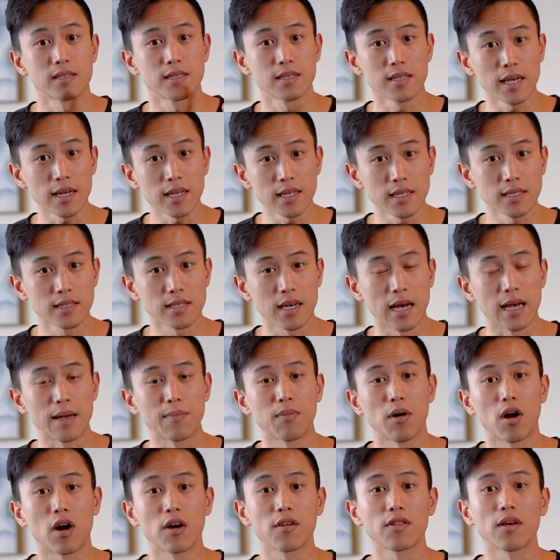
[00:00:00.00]
second type
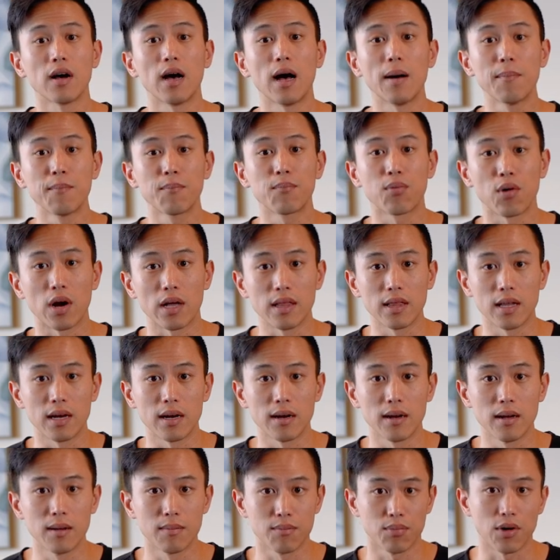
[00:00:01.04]
are the
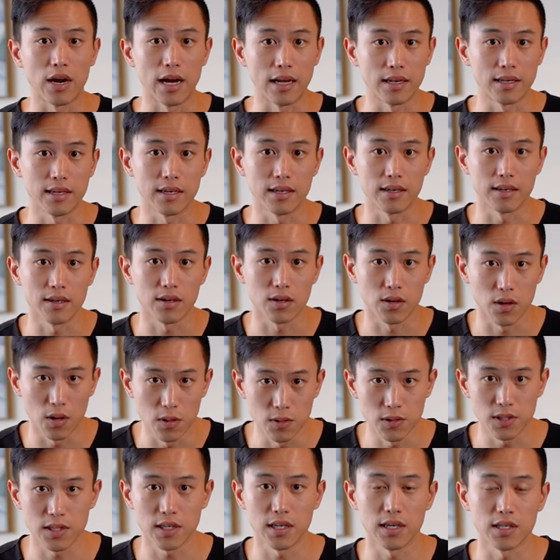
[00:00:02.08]
umbrella branded
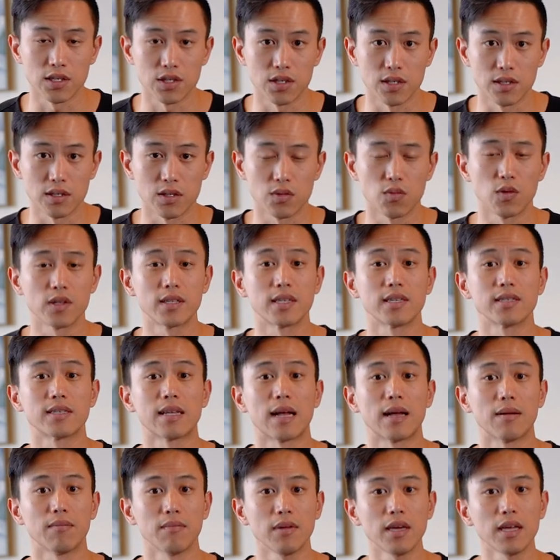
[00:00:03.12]
ghost kitchens. What does
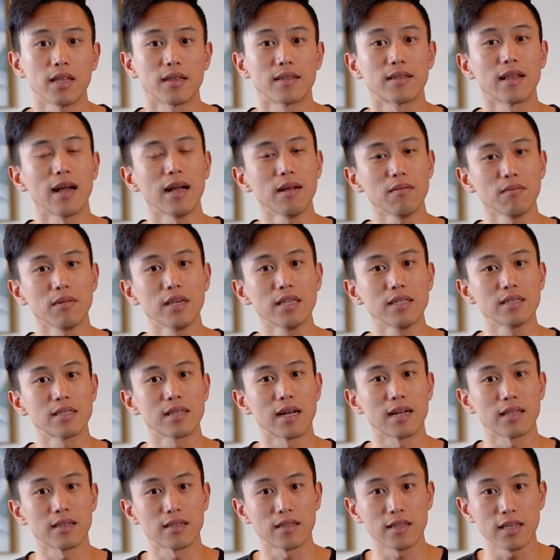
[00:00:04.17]
that mean? That means
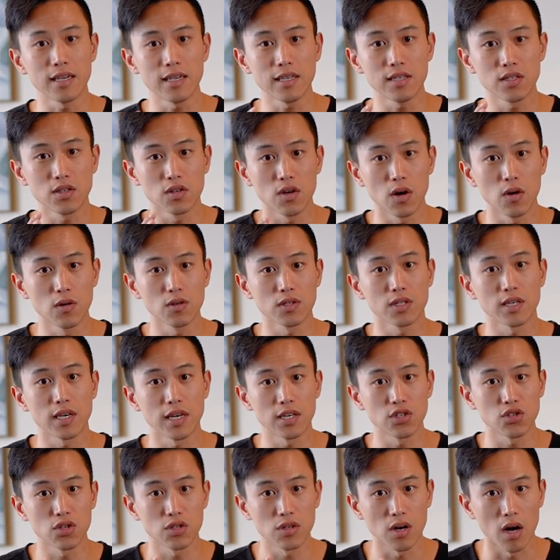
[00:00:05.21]
that these ghost
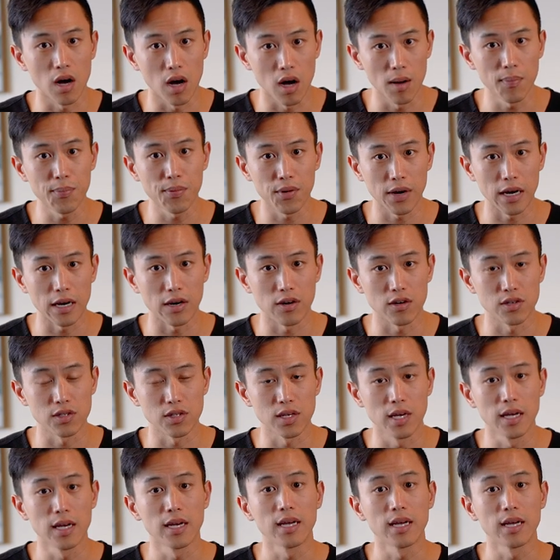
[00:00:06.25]
kitchen operators,